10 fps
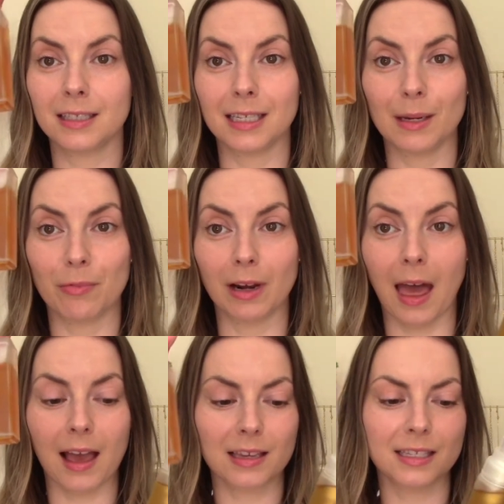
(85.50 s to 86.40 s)
Deep
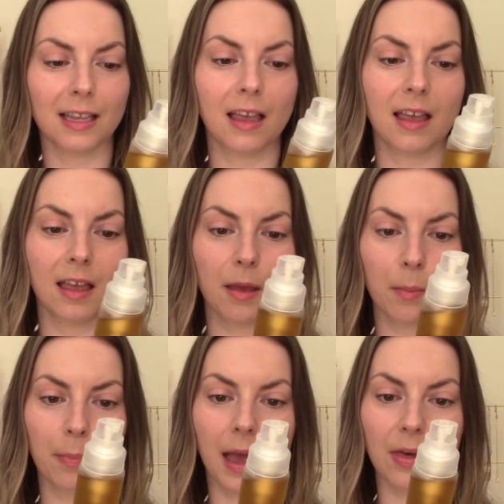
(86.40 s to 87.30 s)
Relax
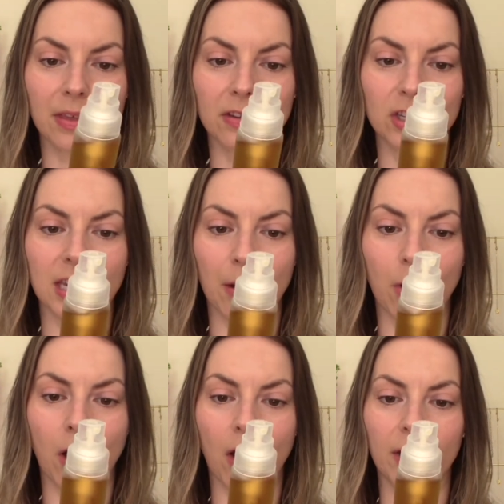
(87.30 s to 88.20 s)
bath and
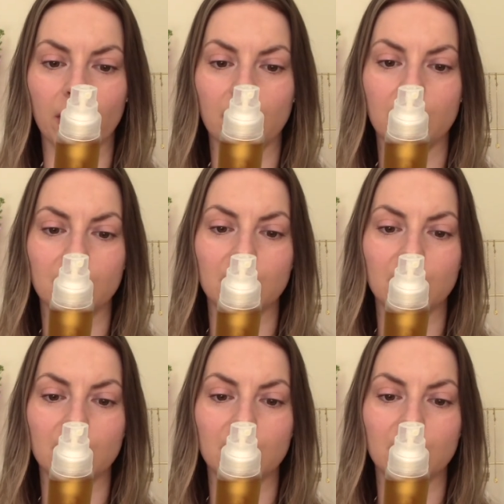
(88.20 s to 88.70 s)
shower oil